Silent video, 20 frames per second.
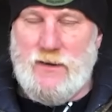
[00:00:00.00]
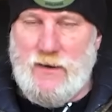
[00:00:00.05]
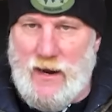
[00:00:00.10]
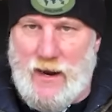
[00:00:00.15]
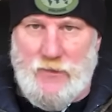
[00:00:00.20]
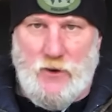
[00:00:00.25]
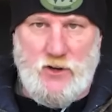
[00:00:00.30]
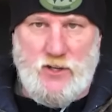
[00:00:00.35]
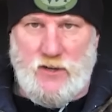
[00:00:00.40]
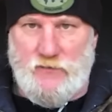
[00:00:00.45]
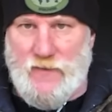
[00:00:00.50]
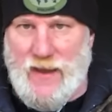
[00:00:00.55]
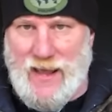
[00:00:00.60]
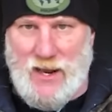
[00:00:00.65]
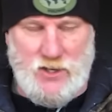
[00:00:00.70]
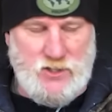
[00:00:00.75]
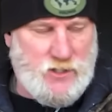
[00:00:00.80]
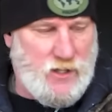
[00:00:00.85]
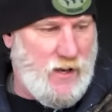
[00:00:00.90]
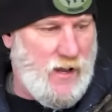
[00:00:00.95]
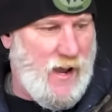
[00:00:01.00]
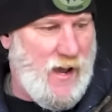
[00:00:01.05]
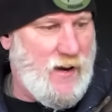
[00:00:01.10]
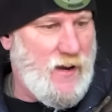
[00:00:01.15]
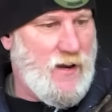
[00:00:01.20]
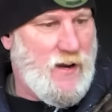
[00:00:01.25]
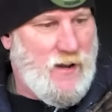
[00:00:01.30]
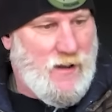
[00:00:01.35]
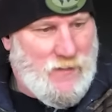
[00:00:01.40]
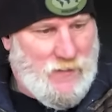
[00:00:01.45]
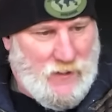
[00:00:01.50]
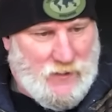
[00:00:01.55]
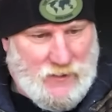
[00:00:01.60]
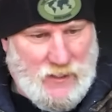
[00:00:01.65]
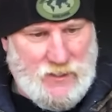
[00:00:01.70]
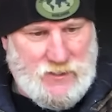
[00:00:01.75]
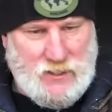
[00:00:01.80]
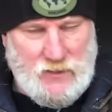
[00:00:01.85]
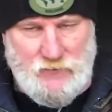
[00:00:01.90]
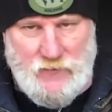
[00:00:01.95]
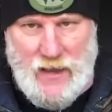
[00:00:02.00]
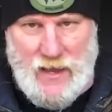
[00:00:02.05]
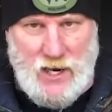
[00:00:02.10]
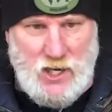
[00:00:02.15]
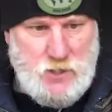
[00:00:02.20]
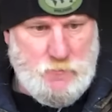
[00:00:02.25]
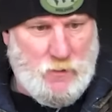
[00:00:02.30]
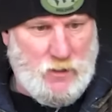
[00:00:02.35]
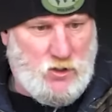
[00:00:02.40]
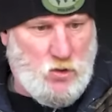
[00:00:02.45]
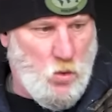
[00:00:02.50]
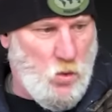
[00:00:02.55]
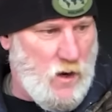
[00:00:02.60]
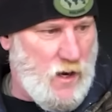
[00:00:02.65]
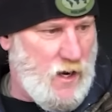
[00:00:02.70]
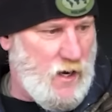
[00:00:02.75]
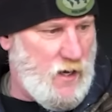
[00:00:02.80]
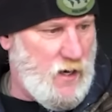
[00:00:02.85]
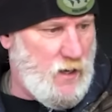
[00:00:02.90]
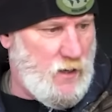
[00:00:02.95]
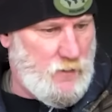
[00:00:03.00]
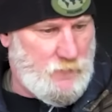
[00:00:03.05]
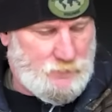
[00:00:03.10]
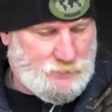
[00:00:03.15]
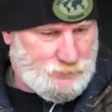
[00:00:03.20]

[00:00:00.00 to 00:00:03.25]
And there's advantage to that. The disadvantage between,